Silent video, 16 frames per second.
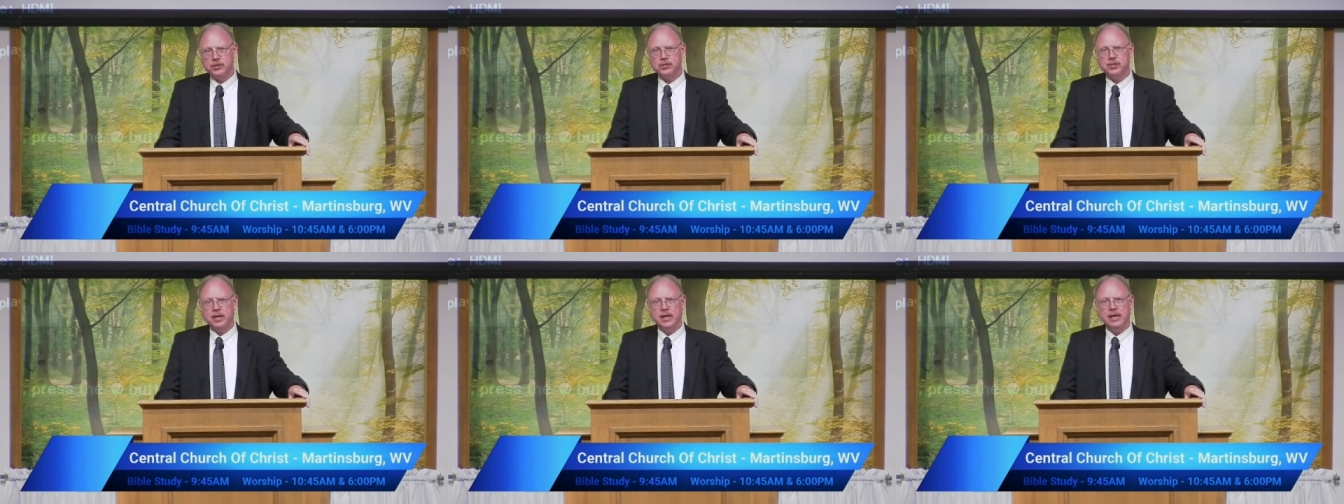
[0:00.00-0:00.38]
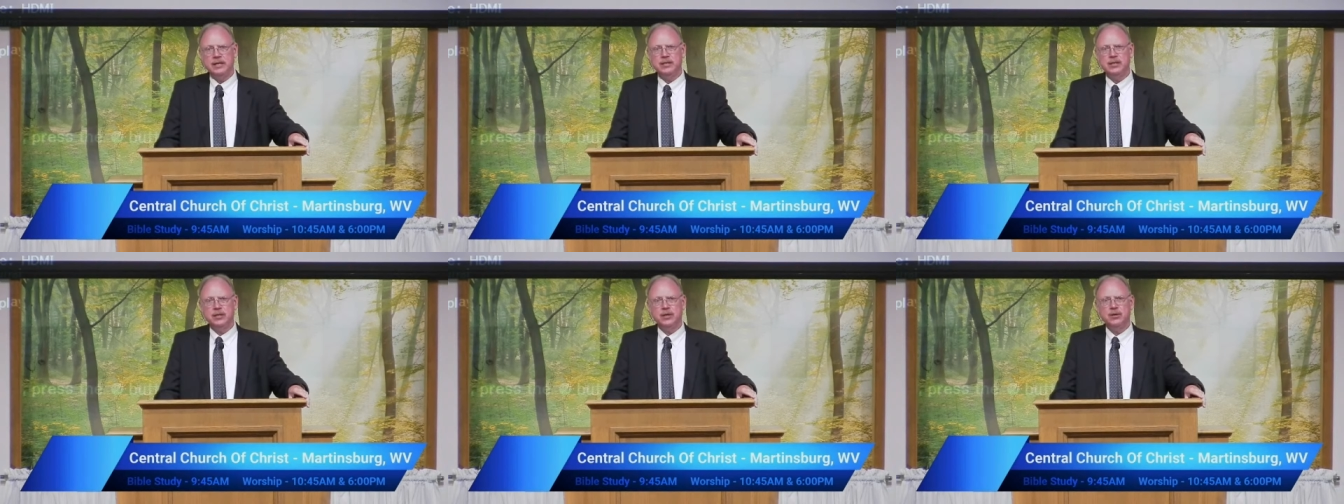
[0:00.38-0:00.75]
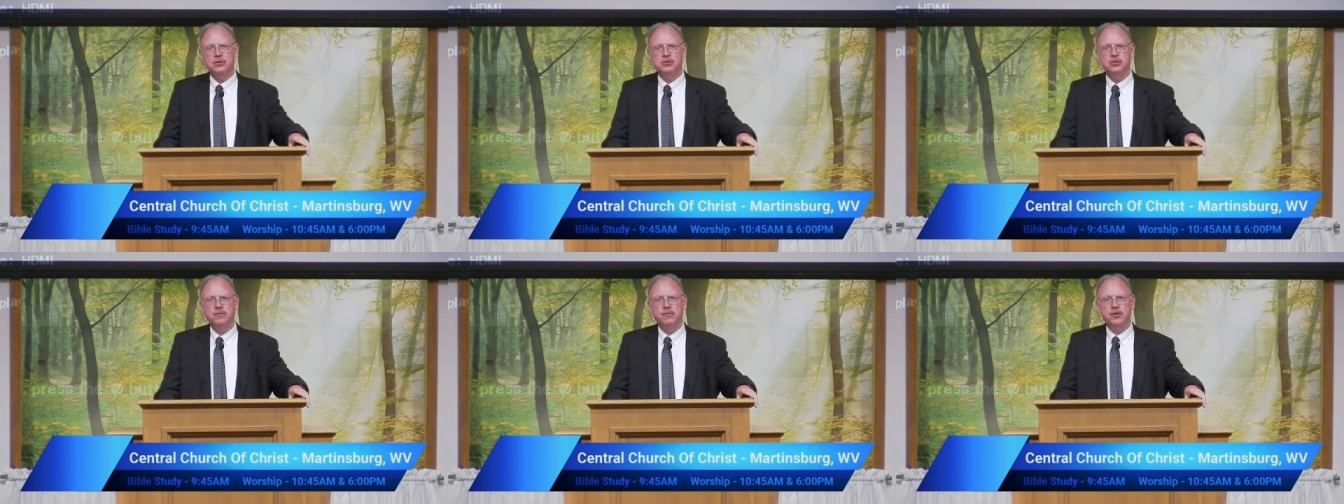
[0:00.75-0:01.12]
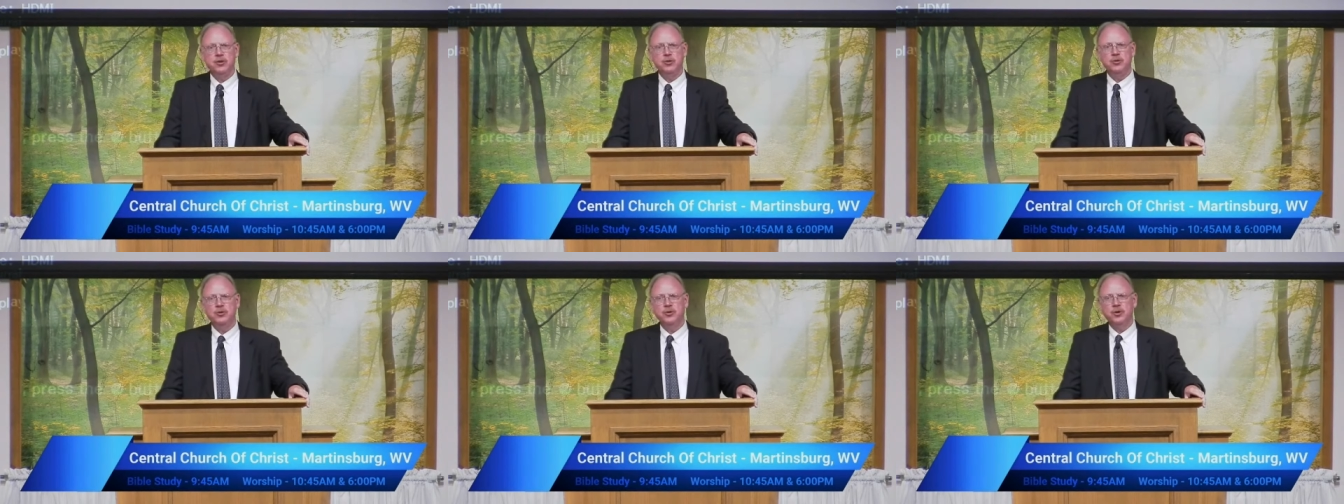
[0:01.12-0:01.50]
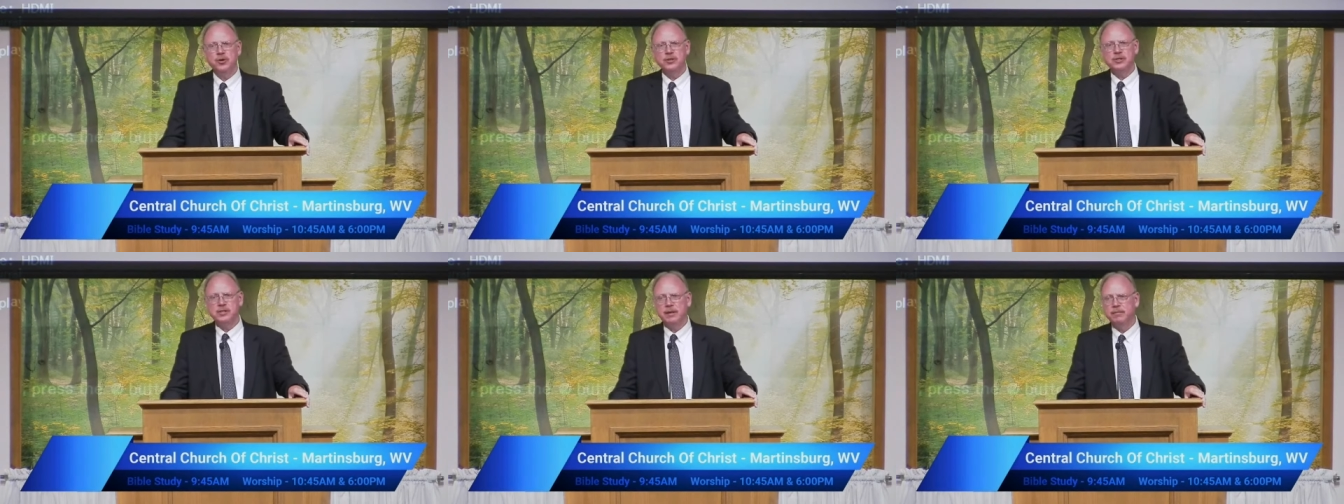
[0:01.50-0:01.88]
to say to those of you who
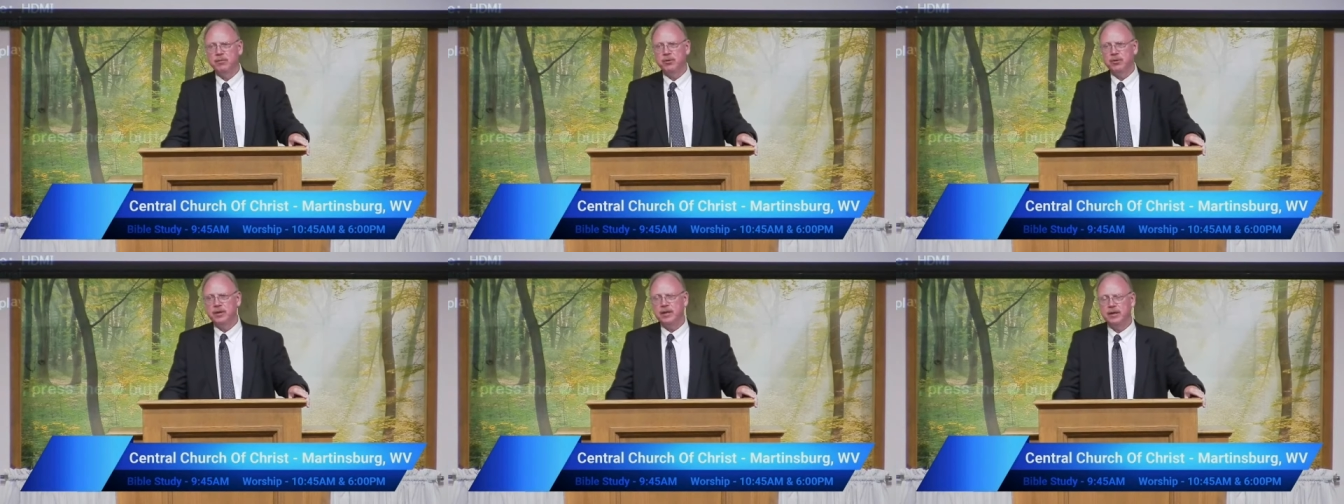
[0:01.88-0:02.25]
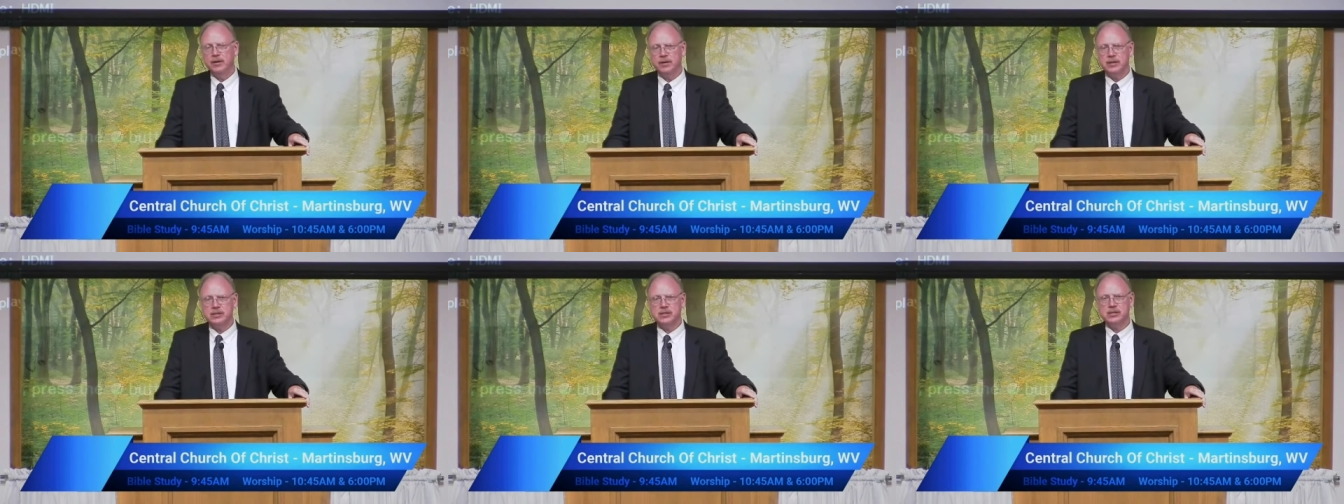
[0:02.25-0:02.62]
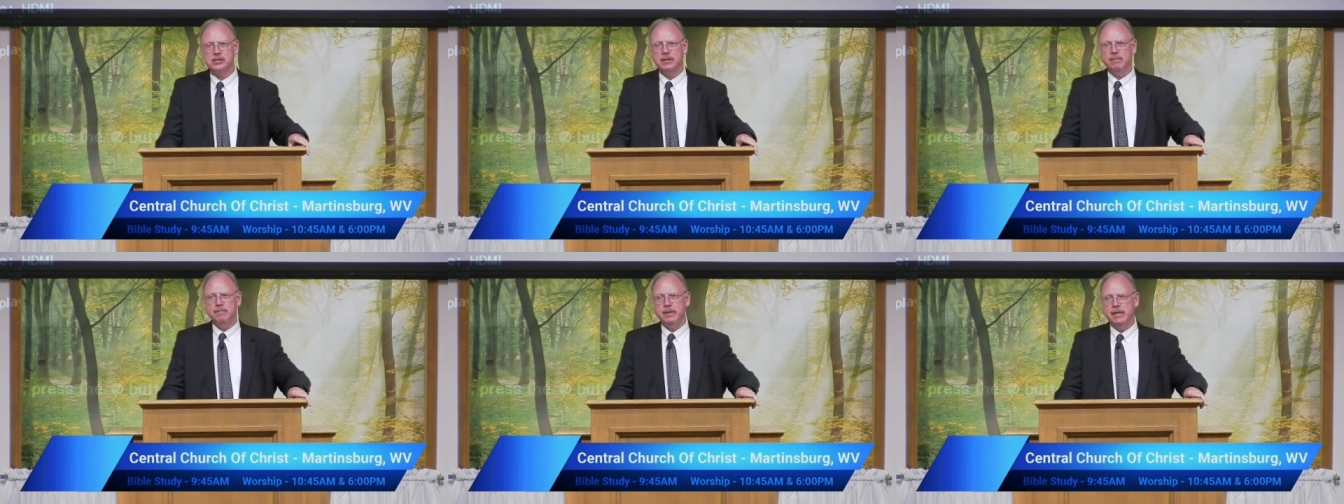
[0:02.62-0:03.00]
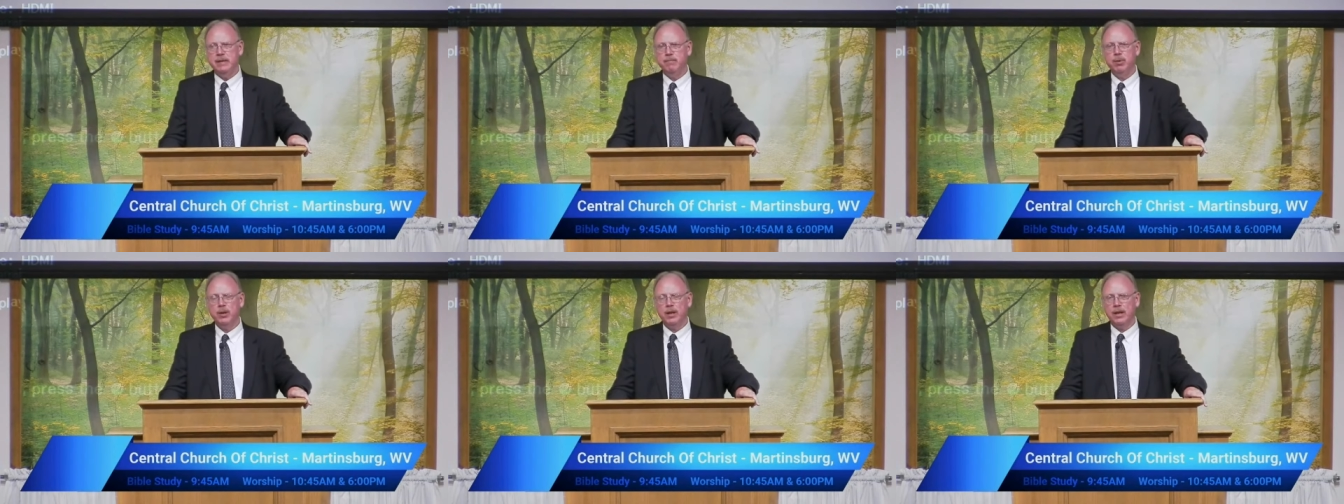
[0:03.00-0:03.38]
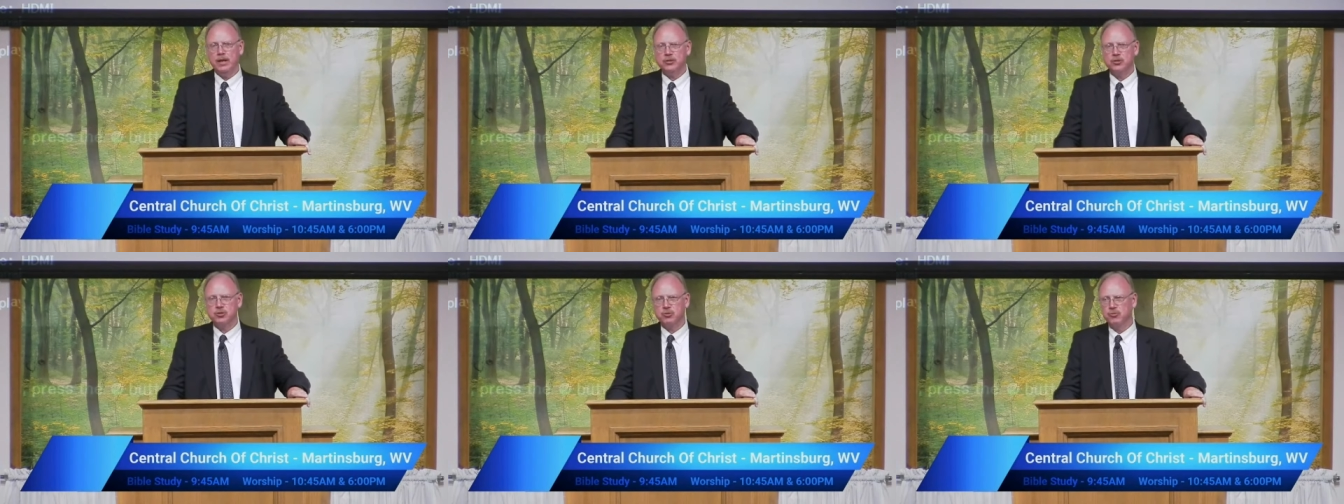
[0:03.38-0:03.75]
are assembled here, this is the B
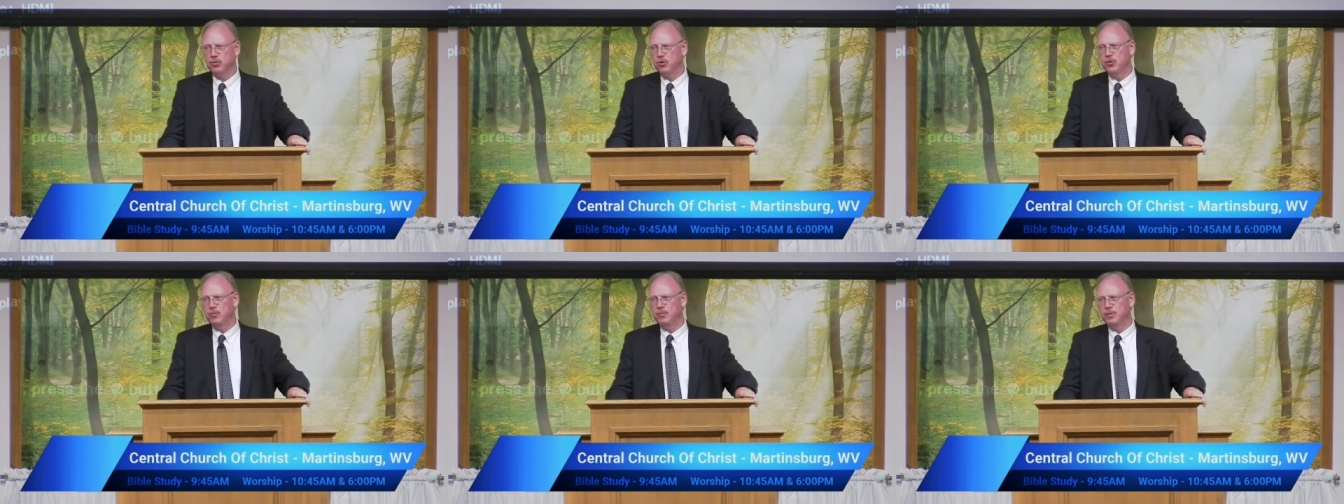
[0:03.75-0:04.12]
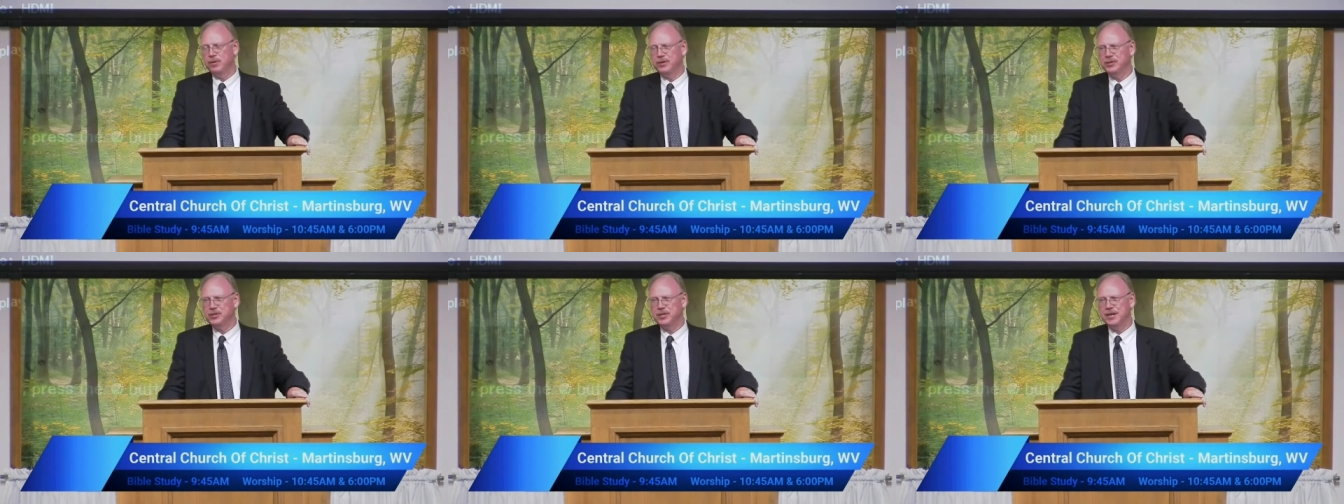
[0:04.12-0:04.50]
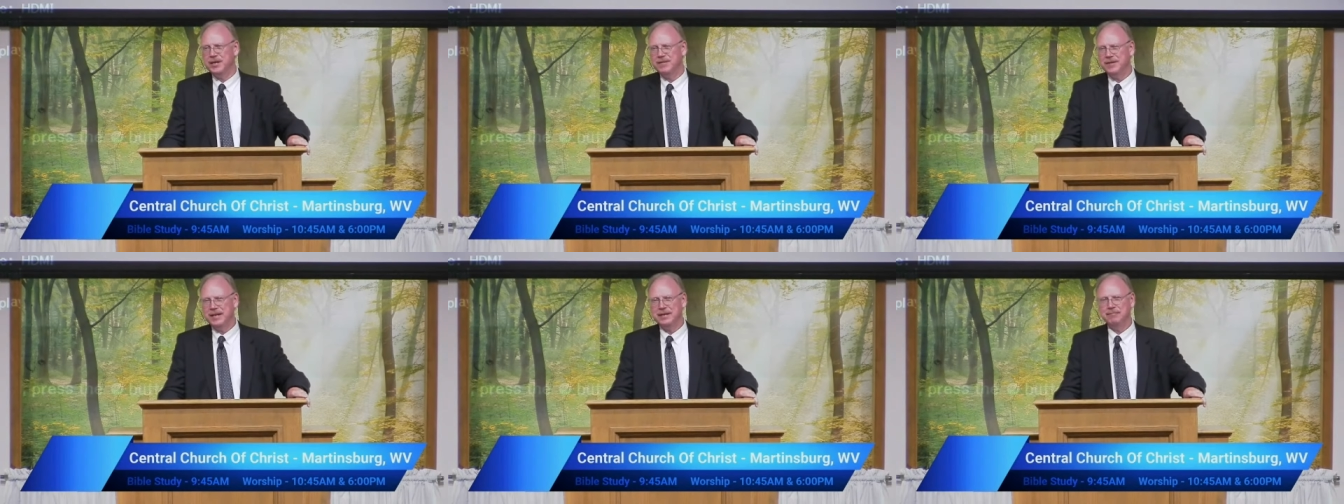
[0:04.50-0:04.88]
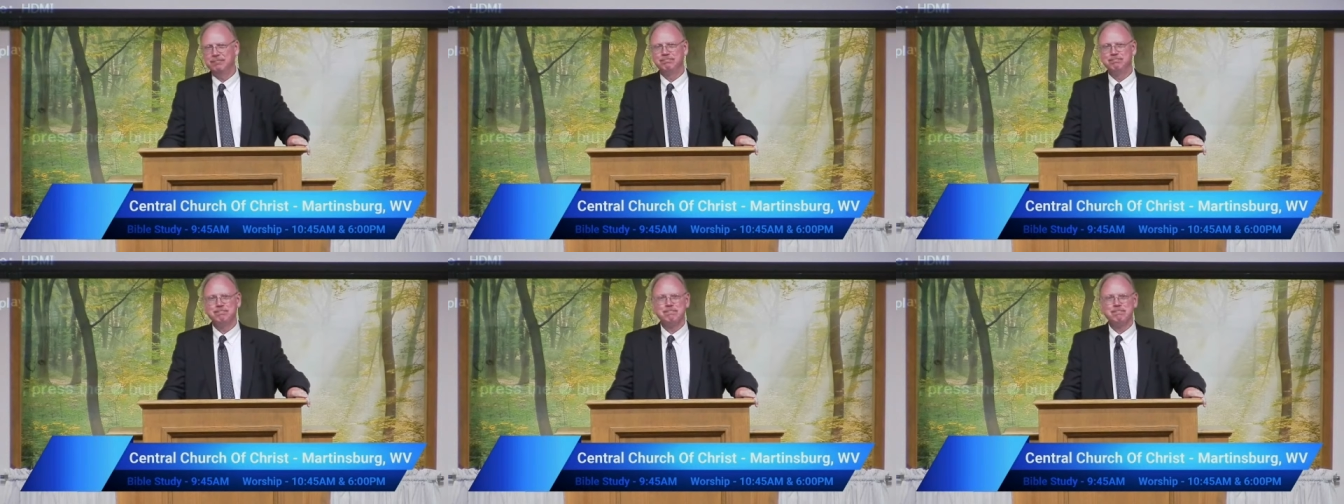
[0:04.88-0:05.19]
plus group this evening.